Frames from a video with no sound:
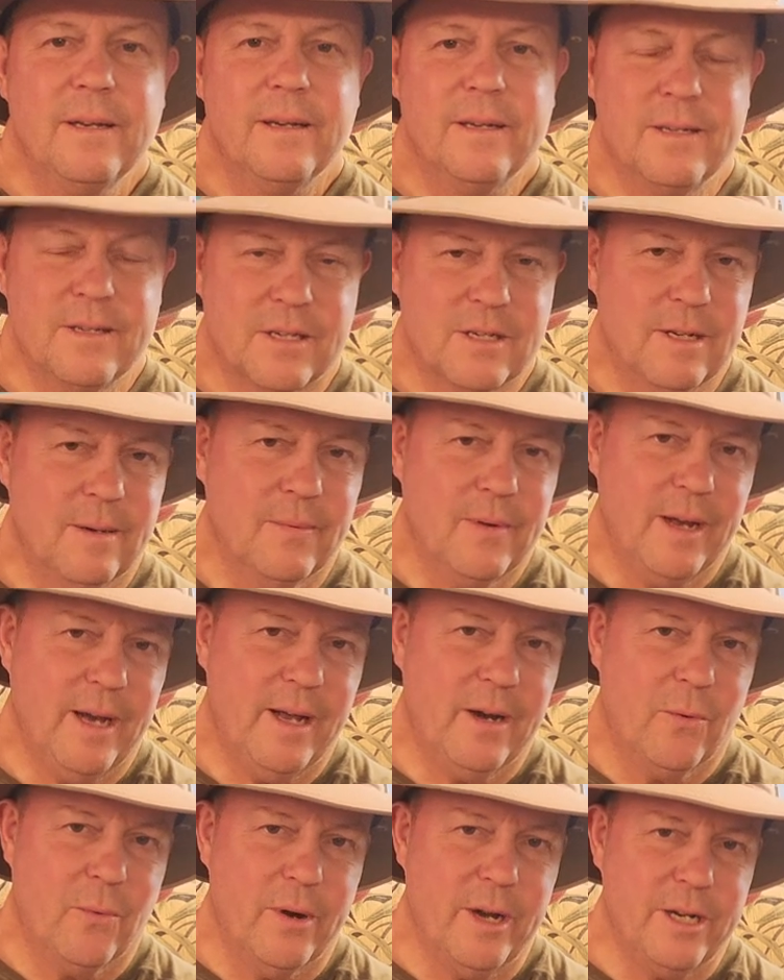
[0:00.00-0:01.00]
in some
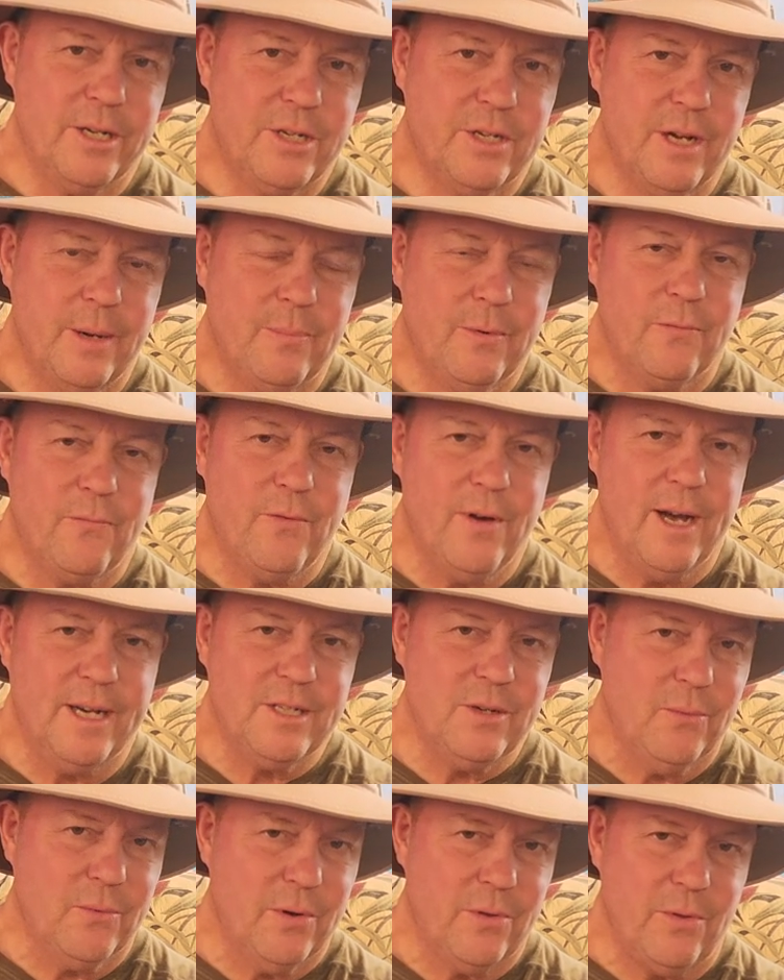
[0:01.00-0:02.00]
kind of way, shape, or
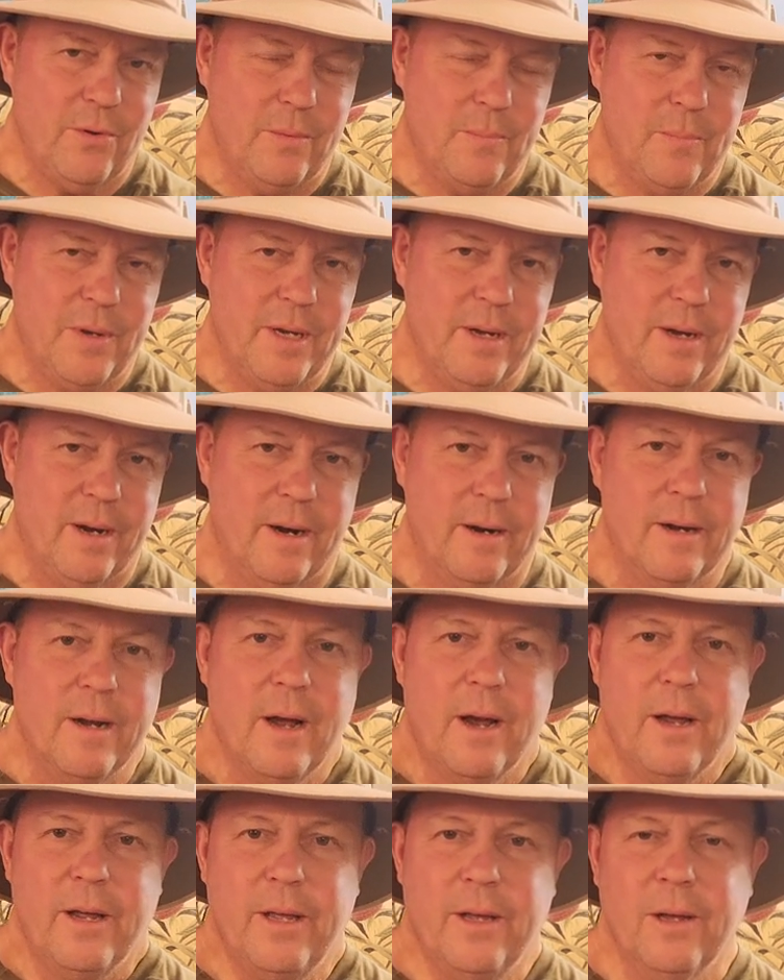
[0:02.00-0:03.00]
fashion, whether it be our
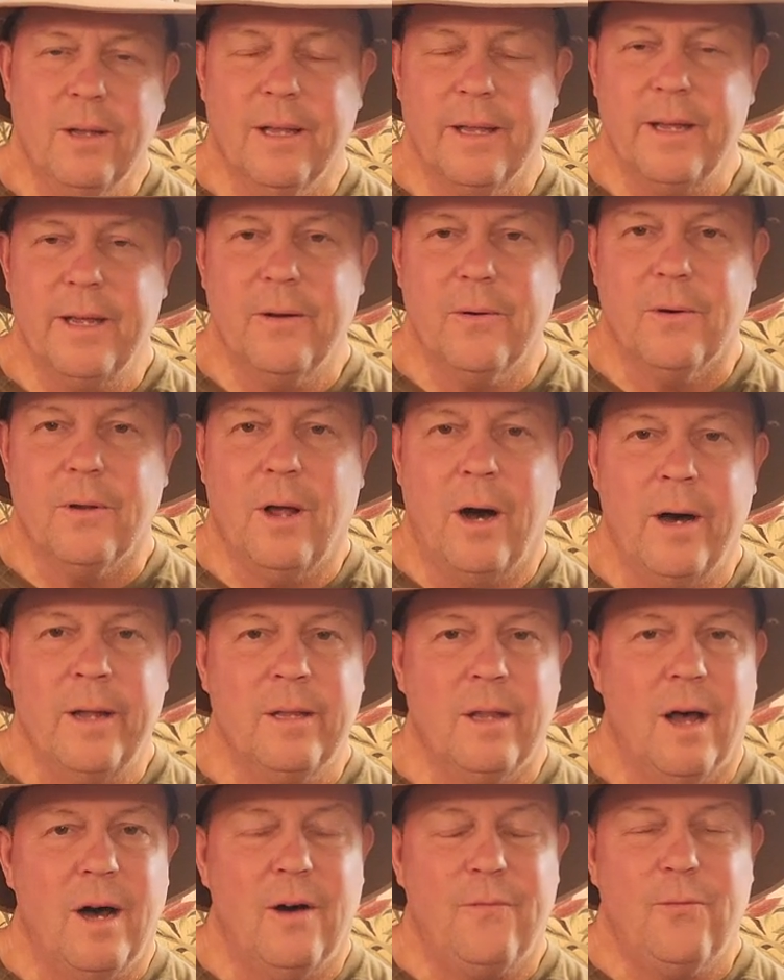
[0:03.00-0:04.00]
illegal,
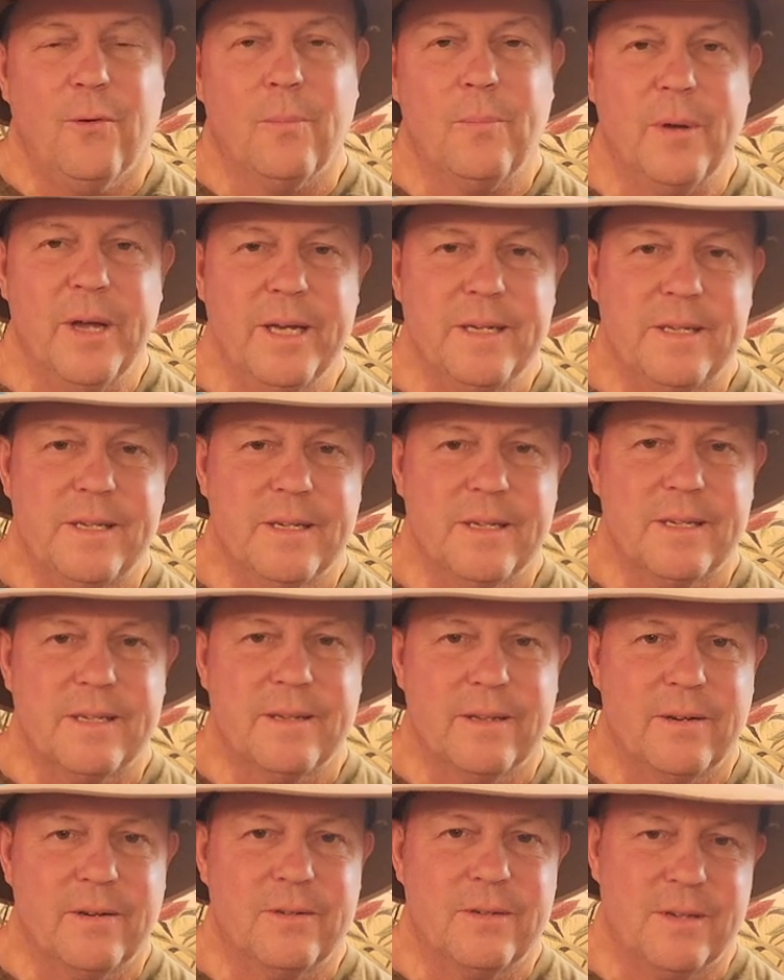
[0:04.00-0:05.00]
unlawful bases
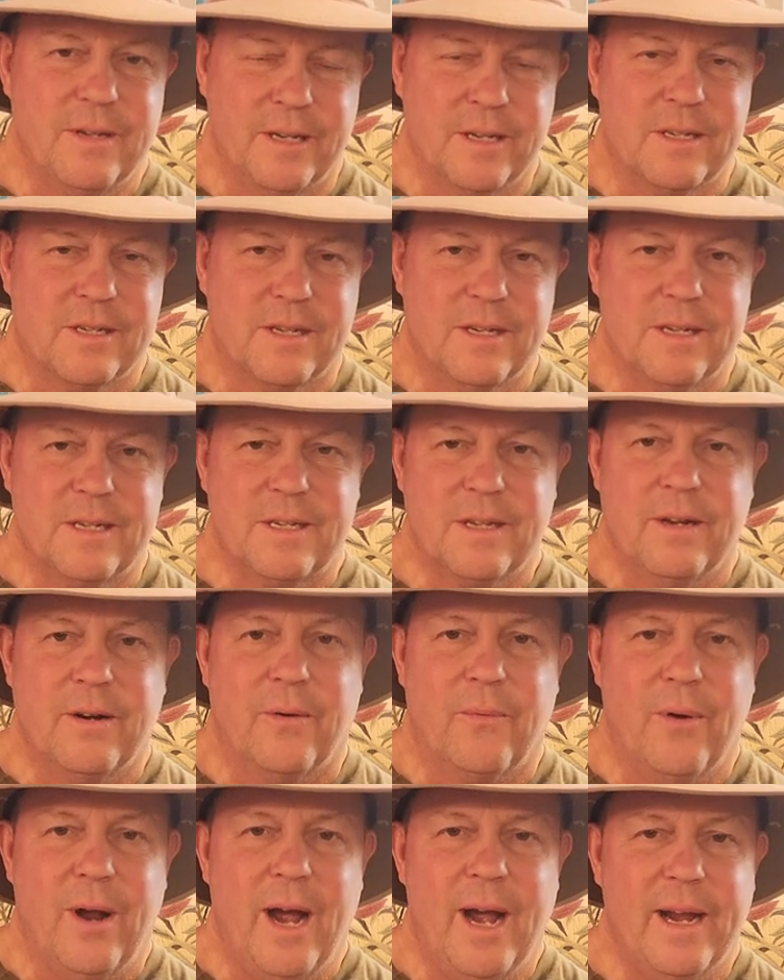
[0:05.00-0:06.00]
that exist in
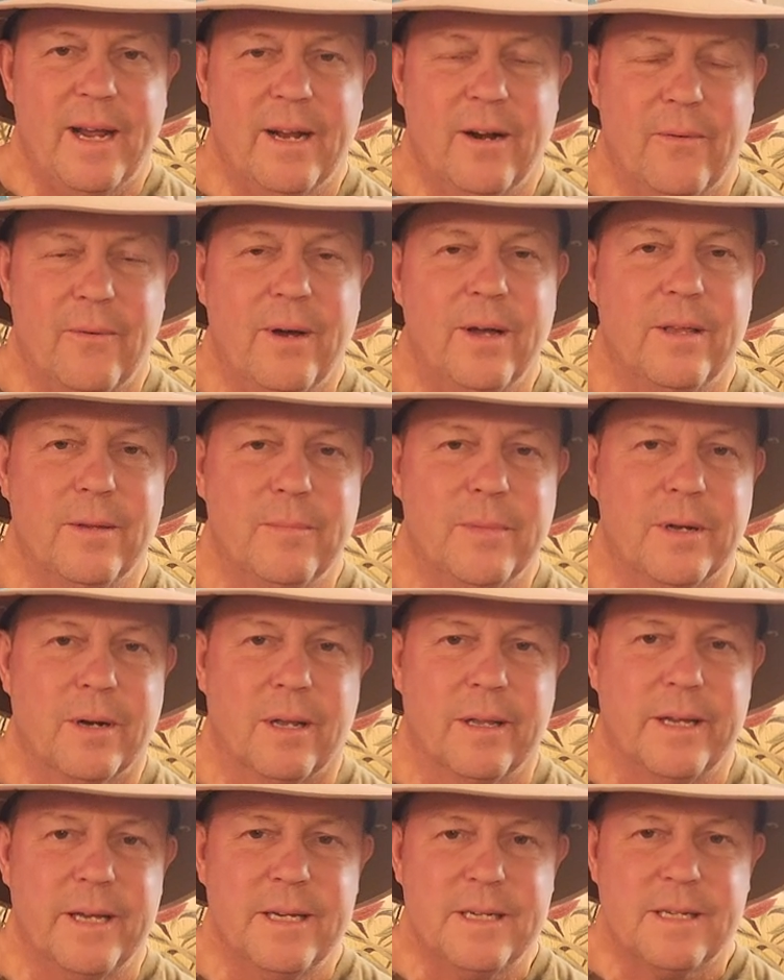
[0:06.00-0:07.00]
Iraq and around the
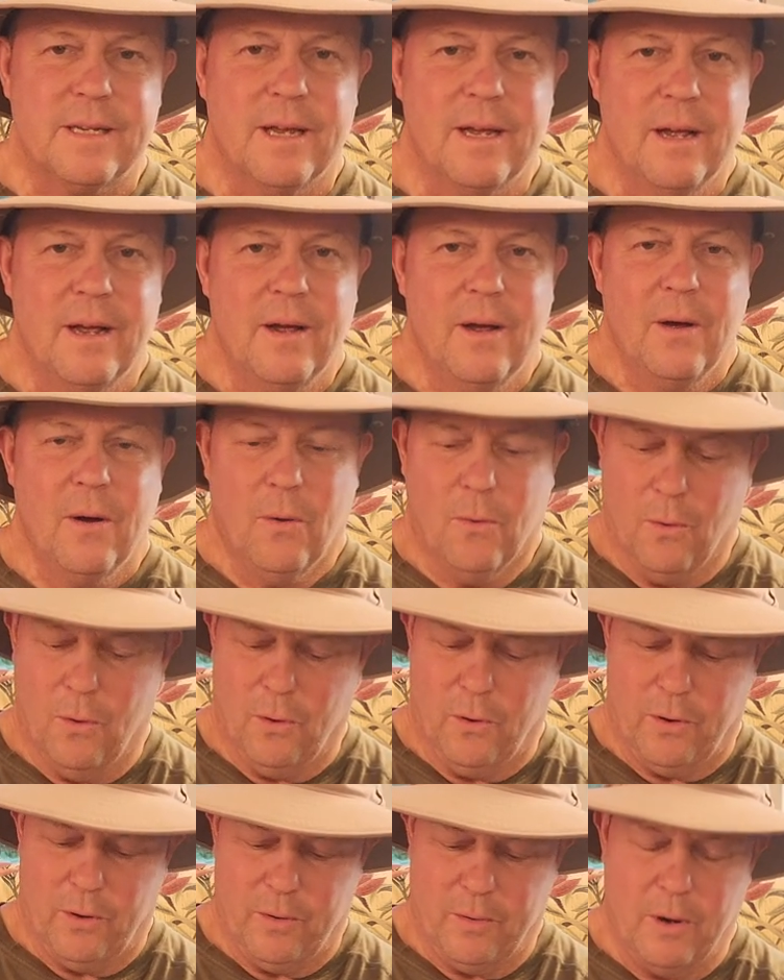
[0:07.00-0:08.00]
Middle East,
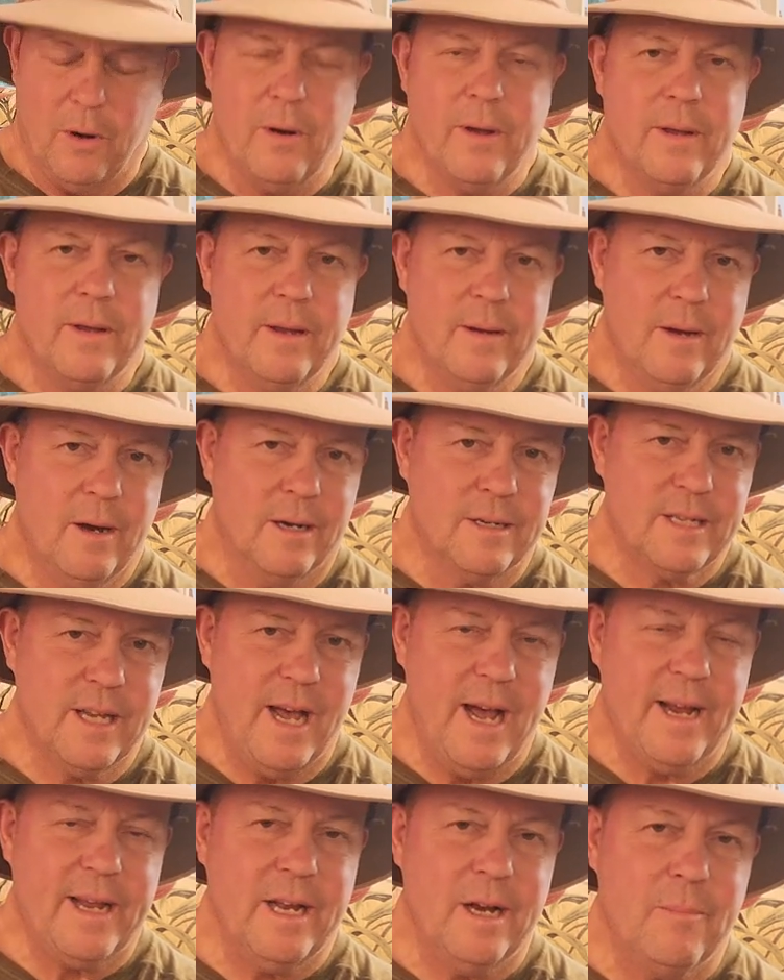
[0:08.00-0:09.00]
or
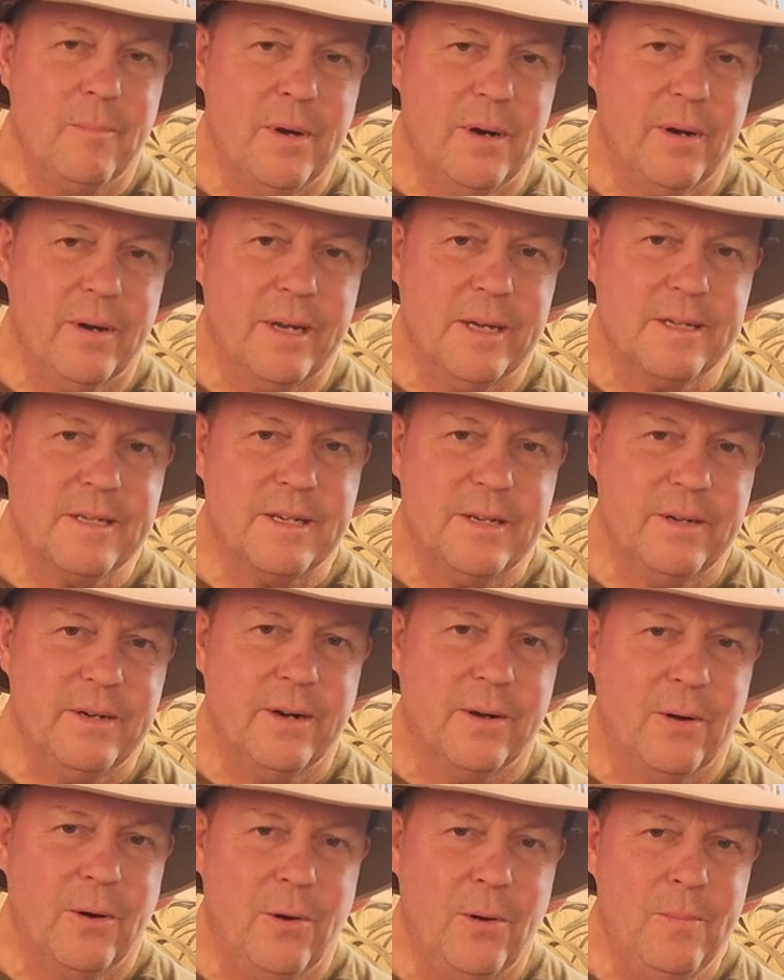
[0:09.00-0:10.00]
attacking Americans here
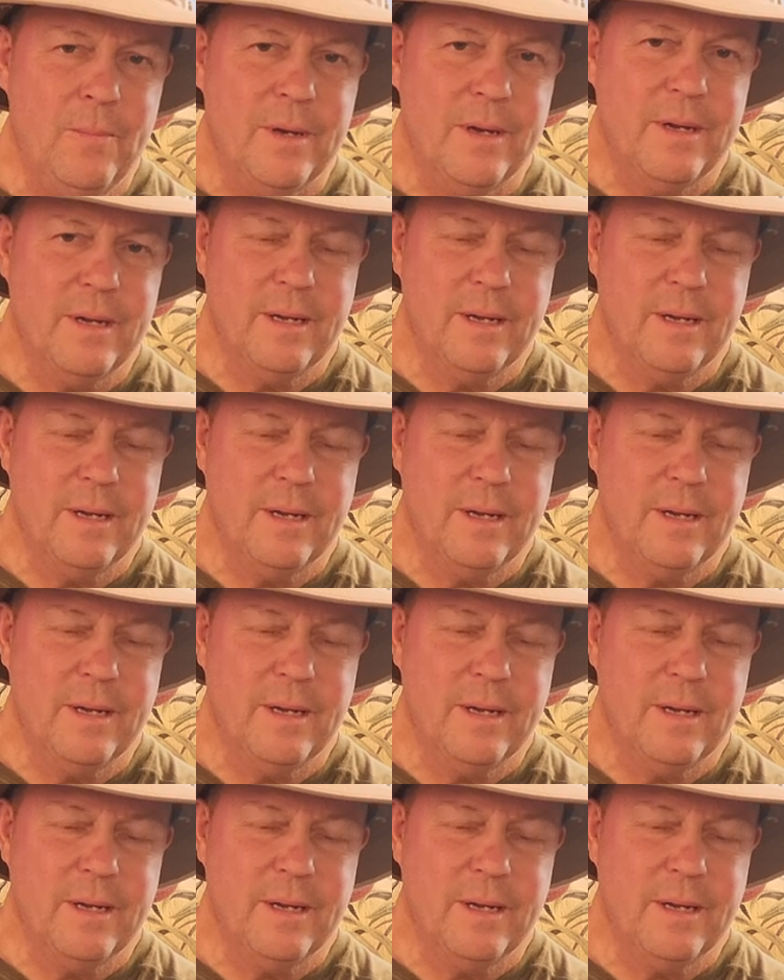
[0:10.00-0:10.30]
at home?